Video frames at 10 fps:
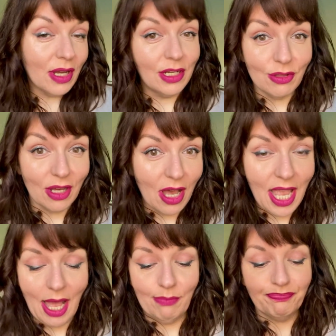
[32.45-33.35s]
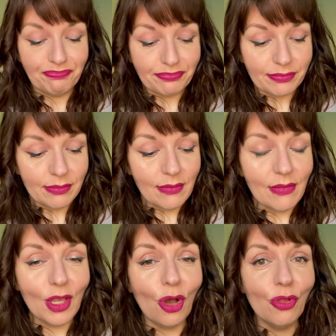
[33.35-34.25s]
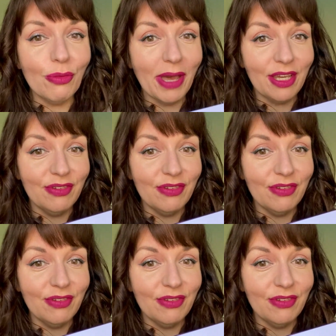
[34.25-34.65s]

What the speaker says: I know that I am. On the back